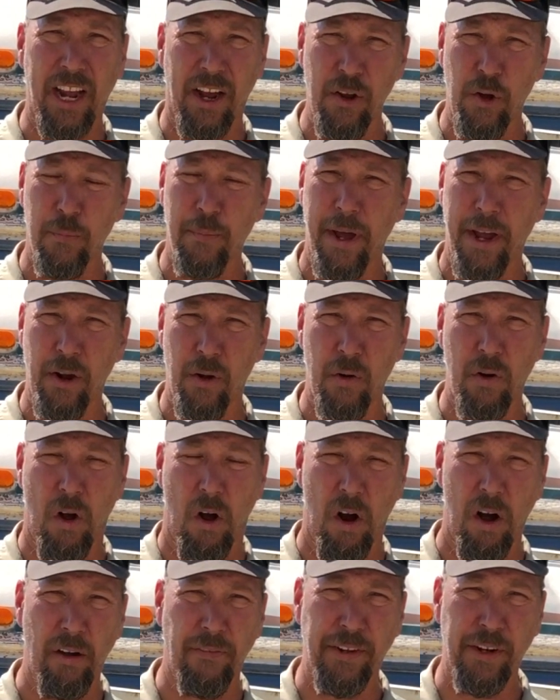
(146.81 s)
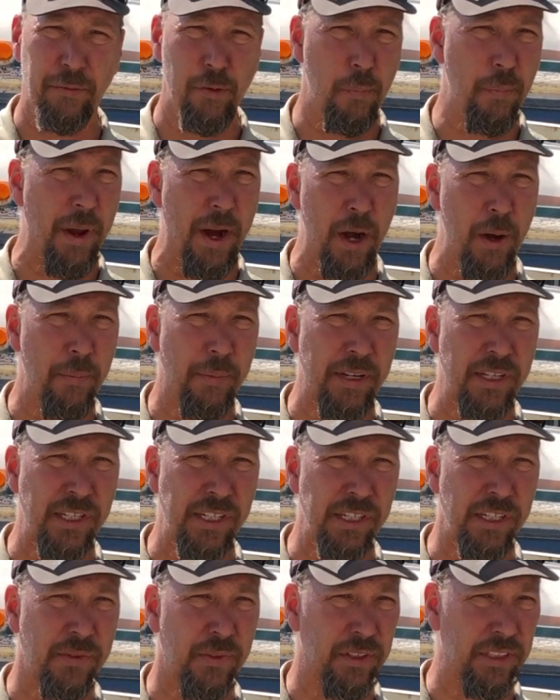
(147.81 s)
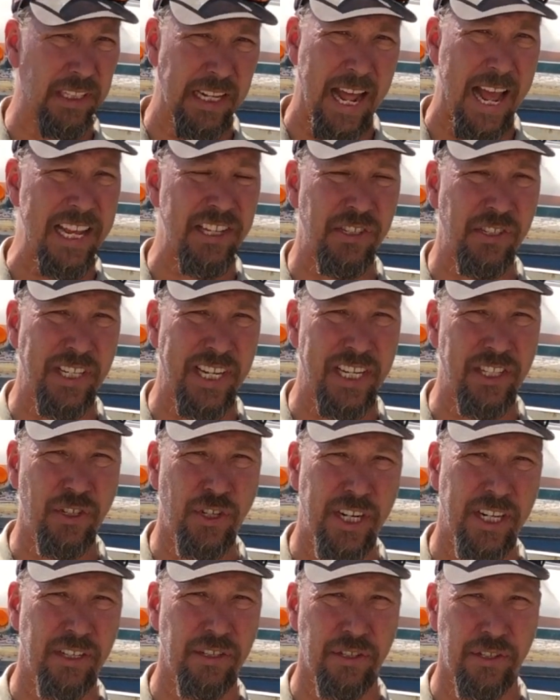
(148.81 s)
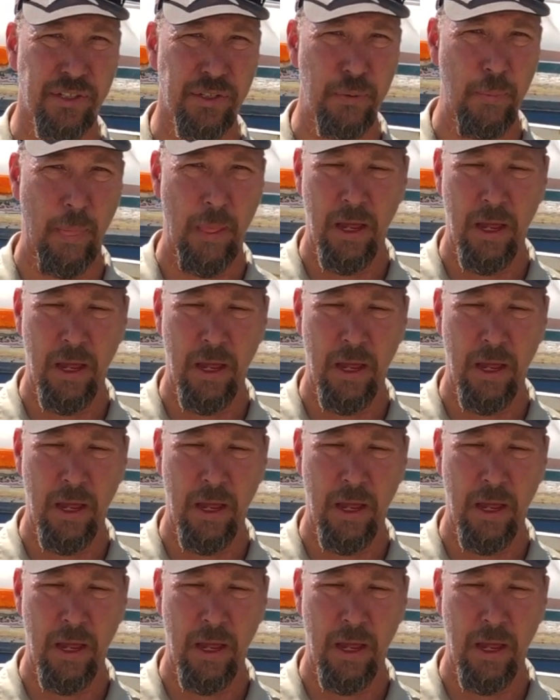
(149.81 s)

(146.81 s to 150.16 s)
I own my own RV repair business for the last 6 years.